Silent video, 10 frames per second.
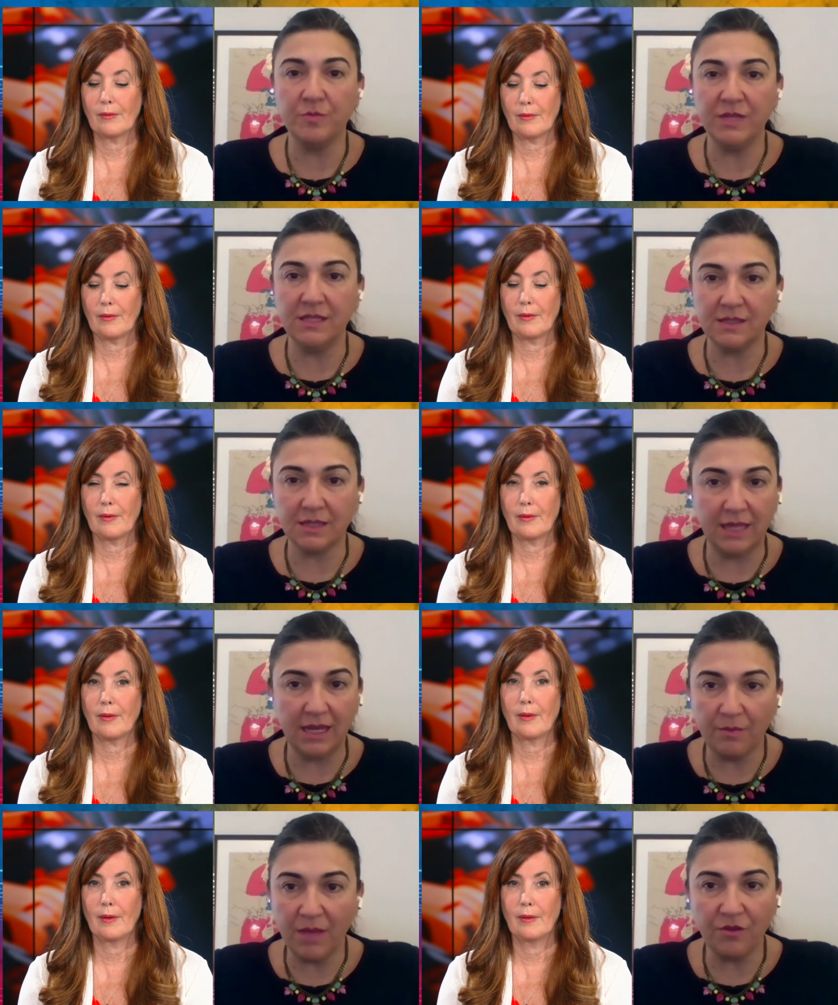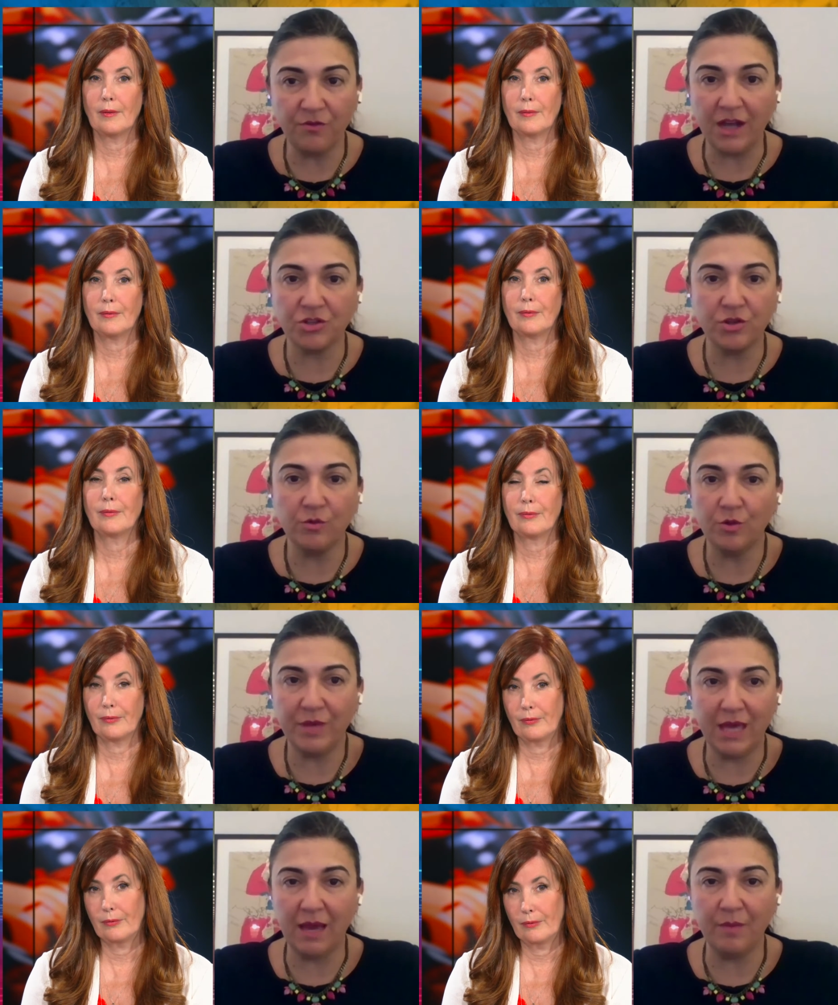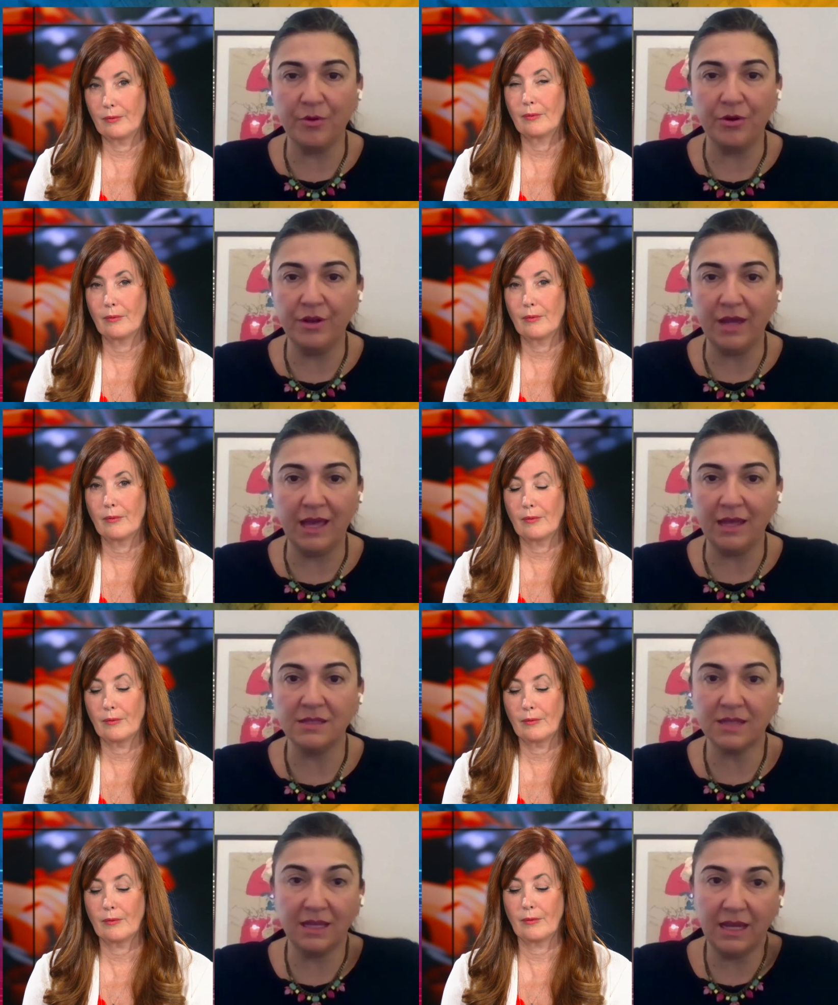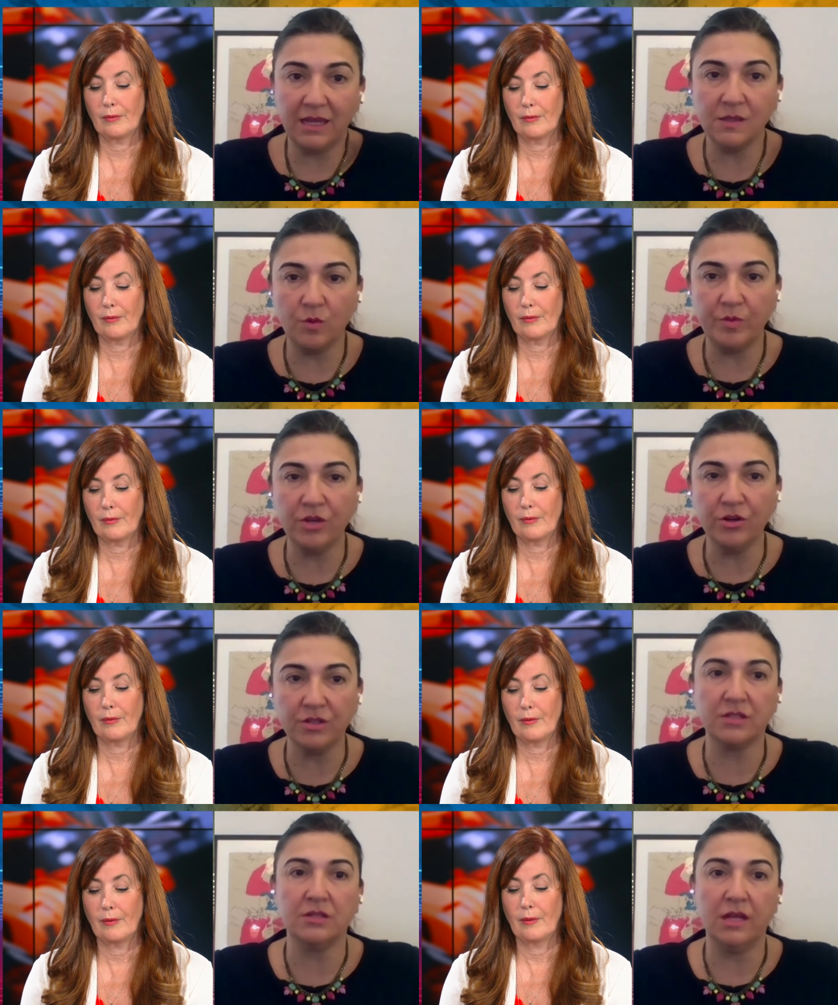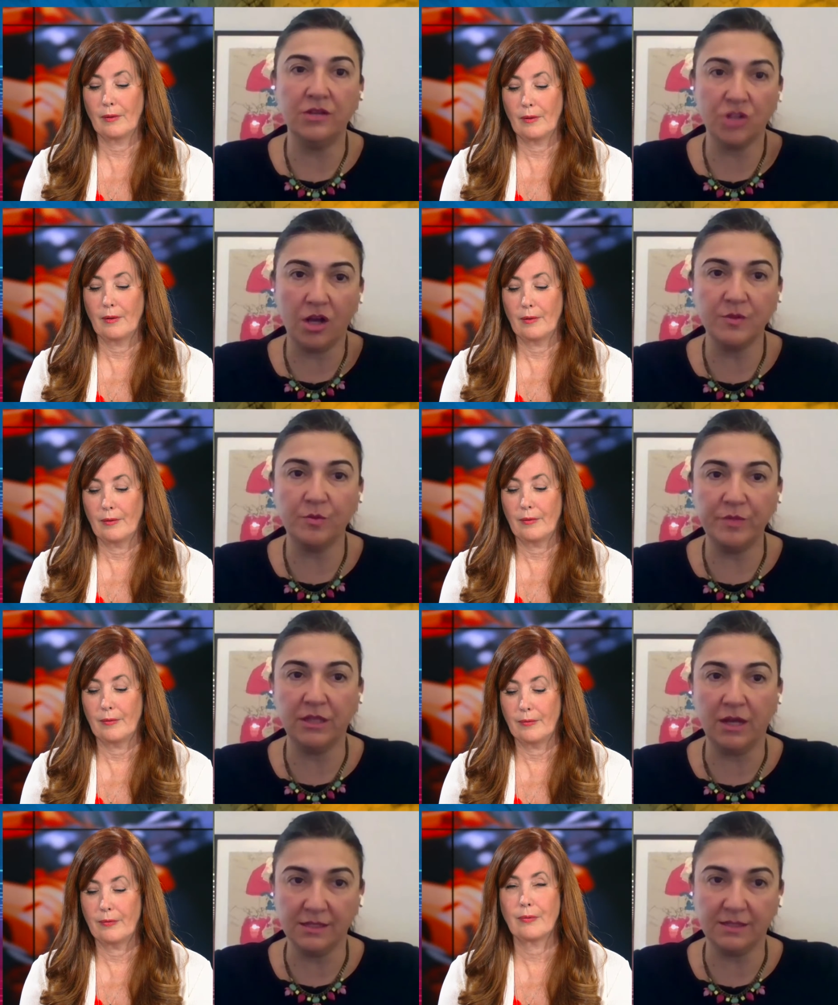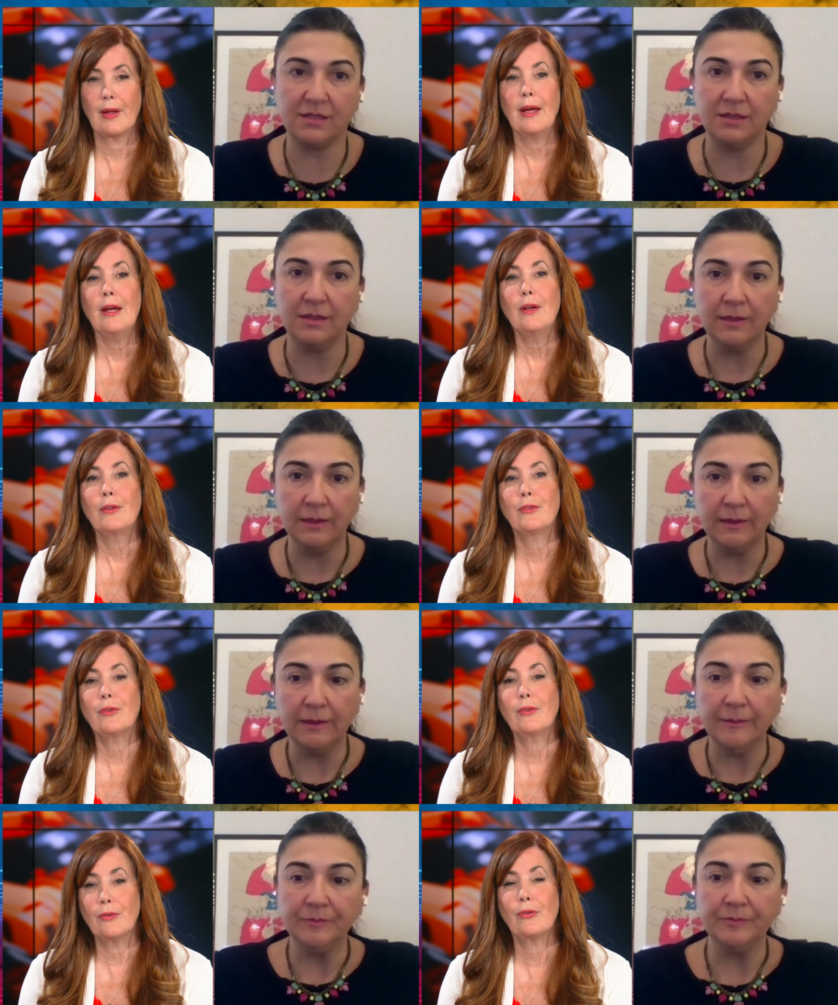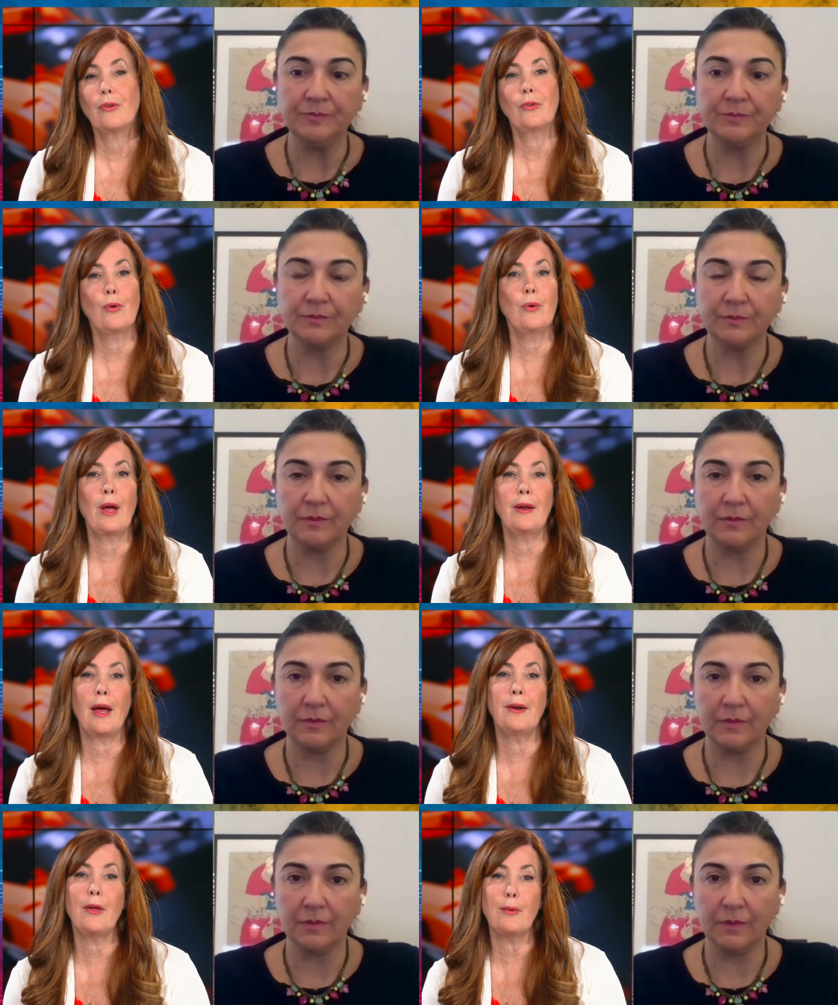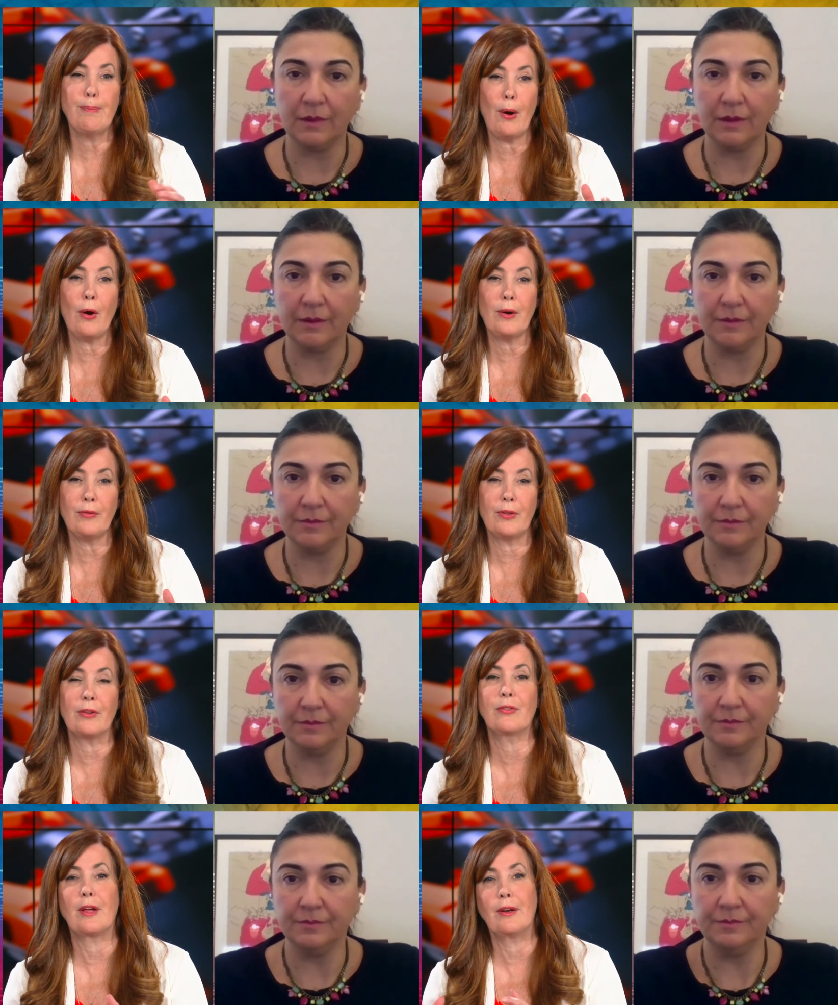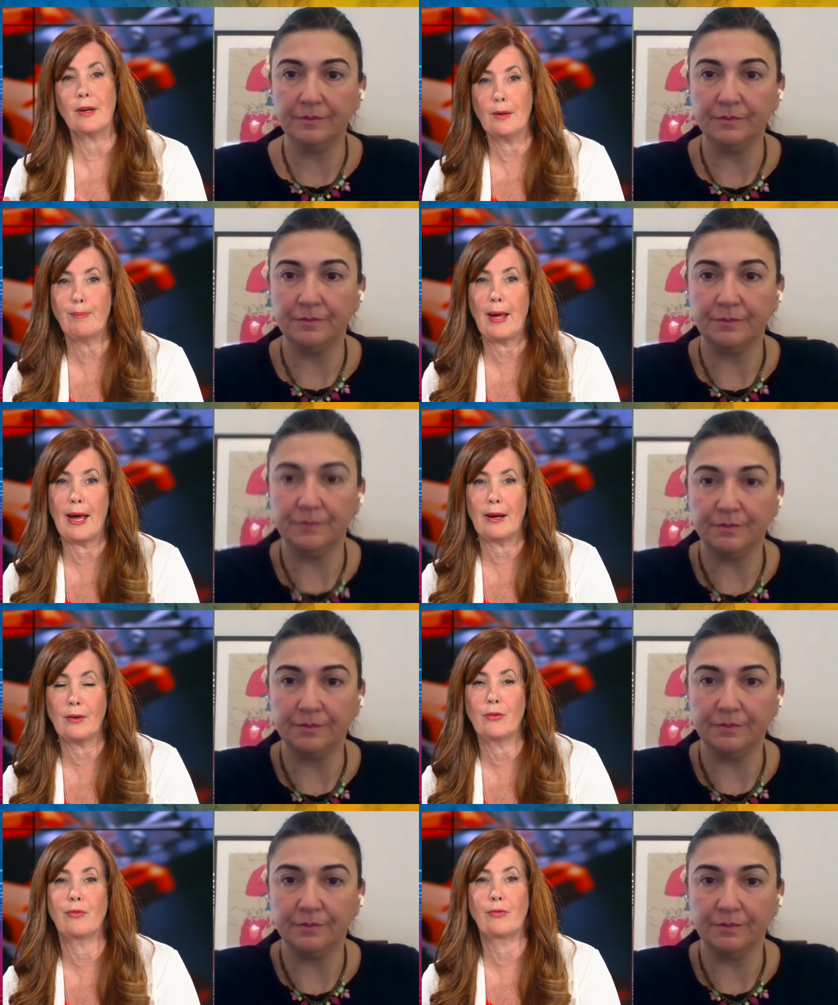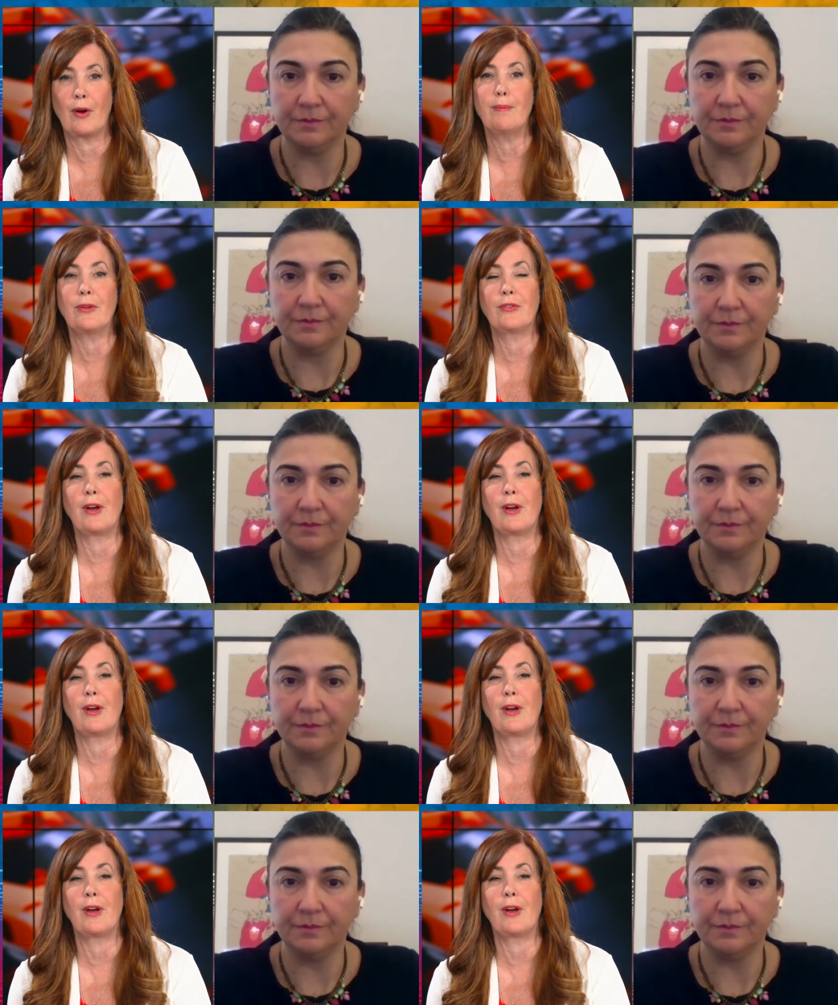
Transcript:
Speaker 1: means Canadian manufacturing will be hampered and Canadians will be hurt and jobs will be lost.
Speaker 2: So, so another part of this that impacts from this